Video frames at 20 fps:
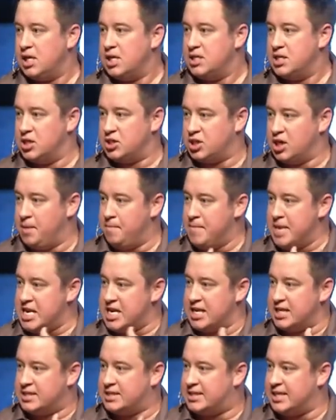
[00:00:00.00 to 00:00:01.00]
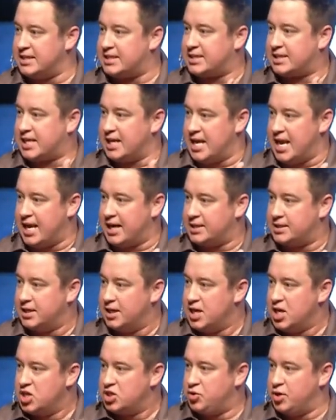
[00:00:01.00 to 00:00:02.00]
There's an immediate disconnect.
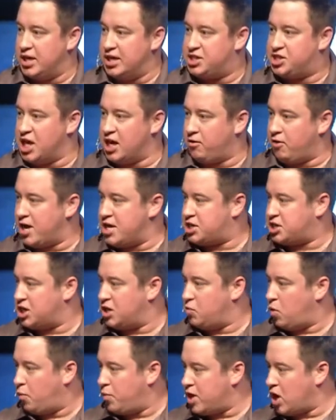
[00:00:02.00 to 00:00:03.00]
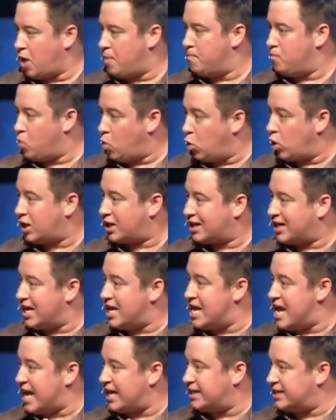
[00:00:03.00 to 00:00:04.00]
So in a generation where we are more
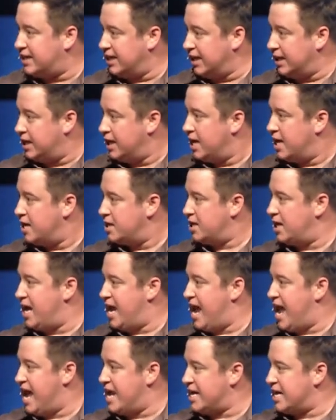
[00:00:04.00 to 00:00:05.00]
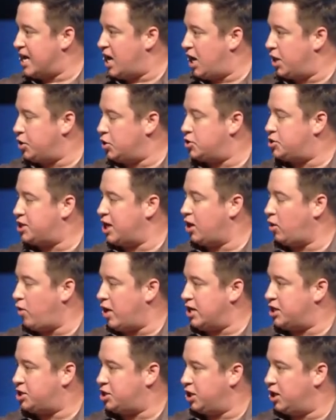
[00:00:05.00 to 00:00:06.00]
connected than any other
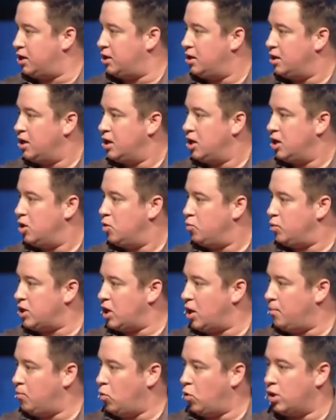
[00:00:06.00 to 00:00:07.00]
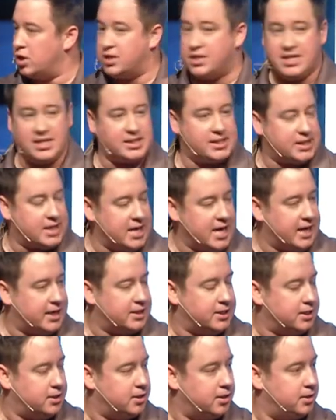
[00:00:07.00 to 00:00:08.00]
generation, we are more disconnected.